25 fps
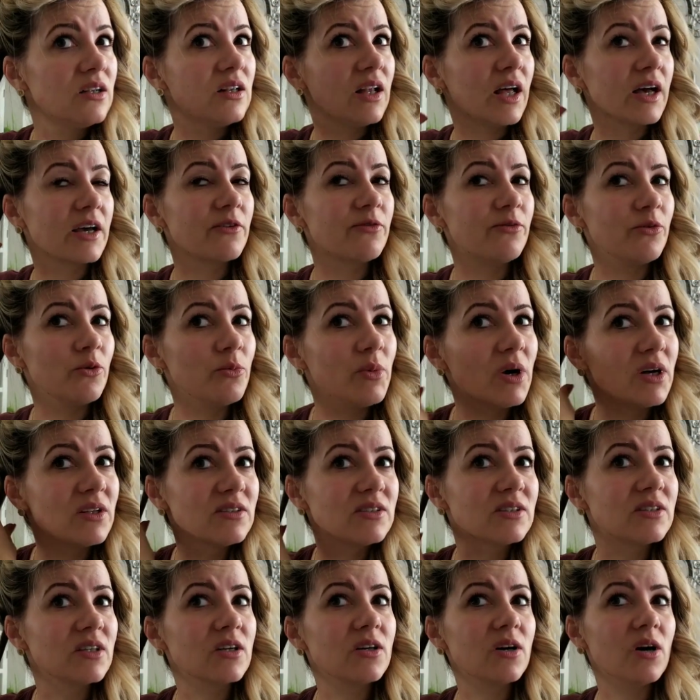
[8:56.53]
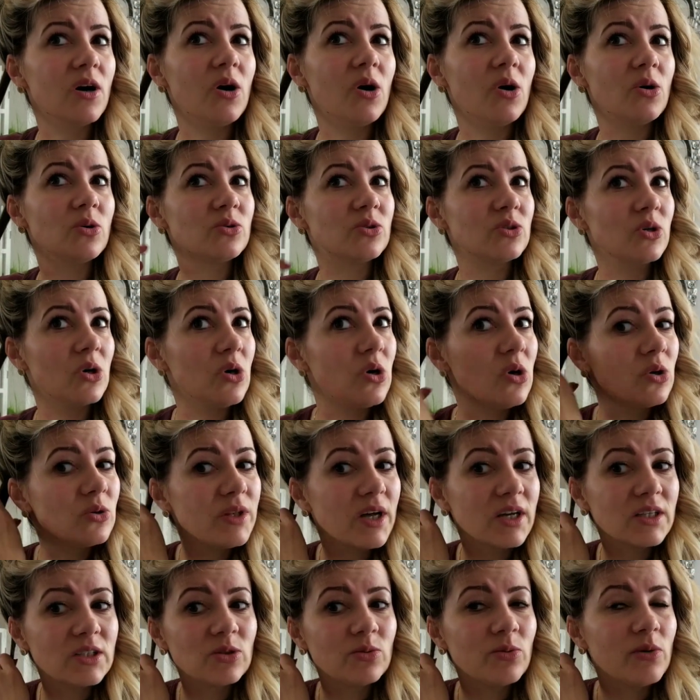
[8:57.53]
like a few months ago, so
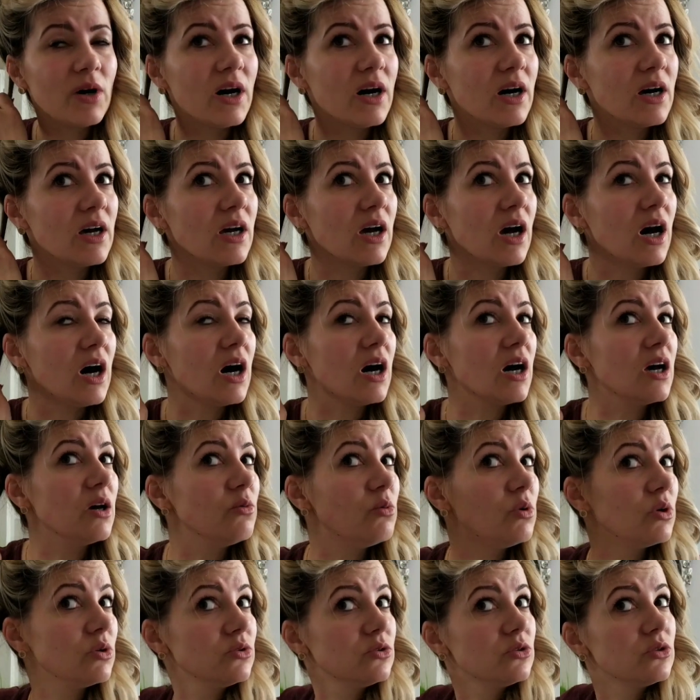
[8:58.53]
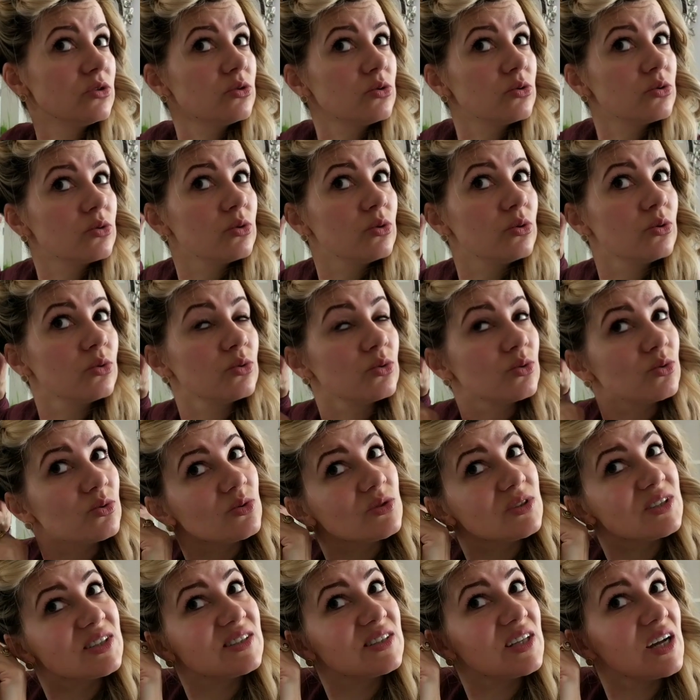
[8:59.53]
that's why I wanted to
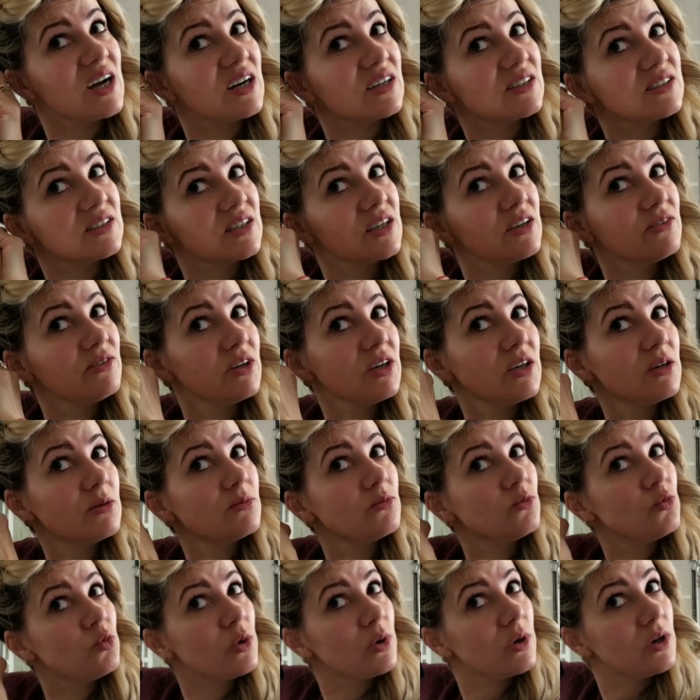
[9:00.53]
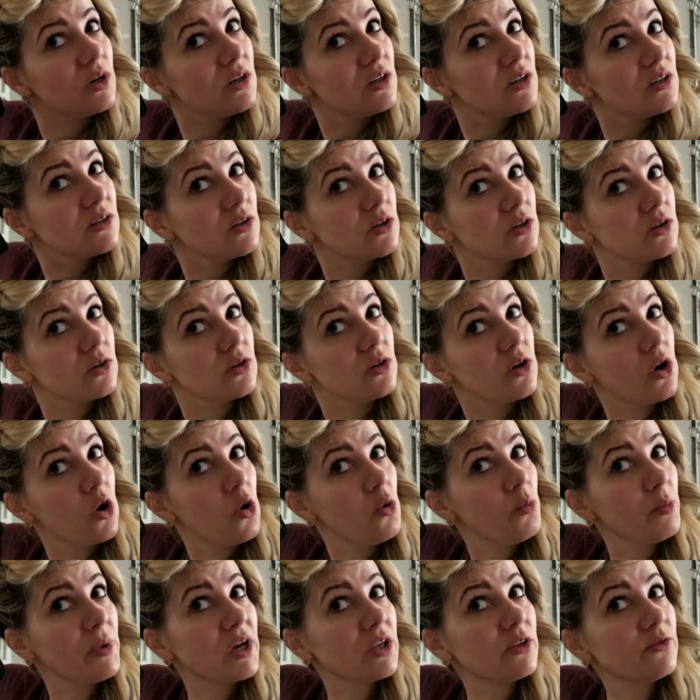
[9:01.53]
start giving him
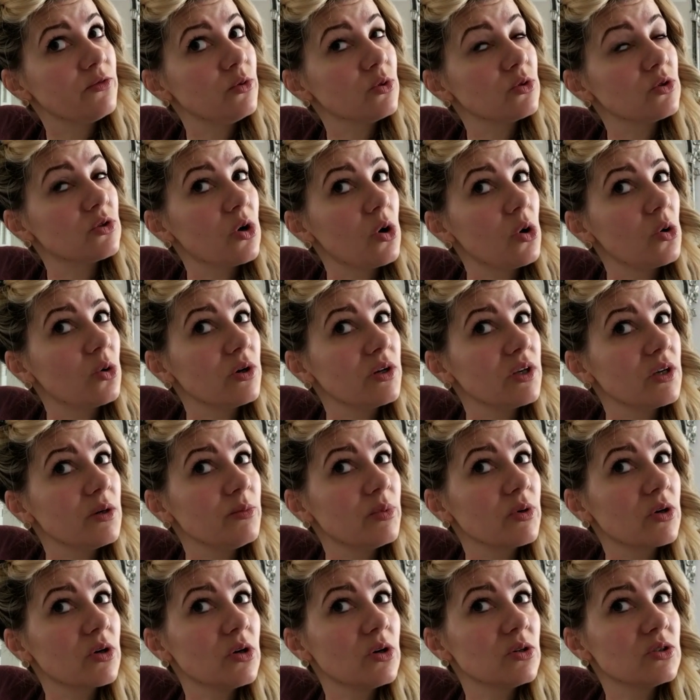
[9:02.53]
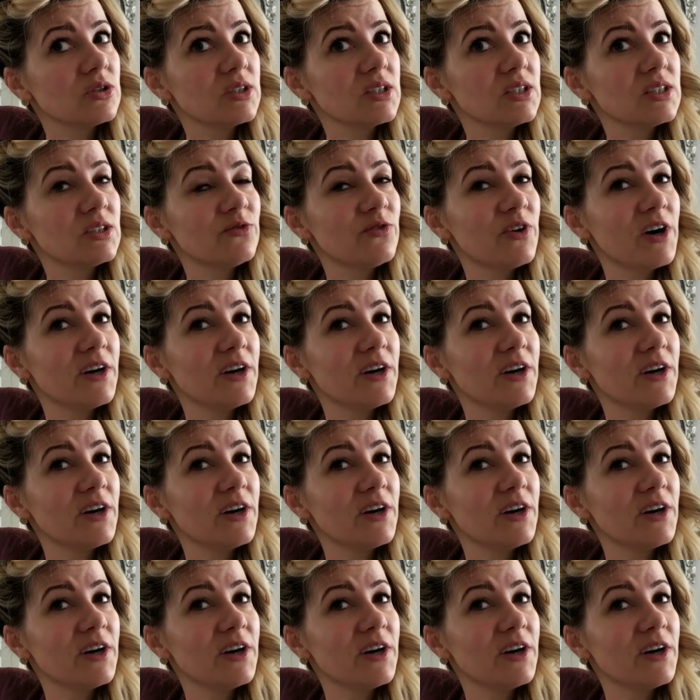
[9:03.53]
homemade food only, because he's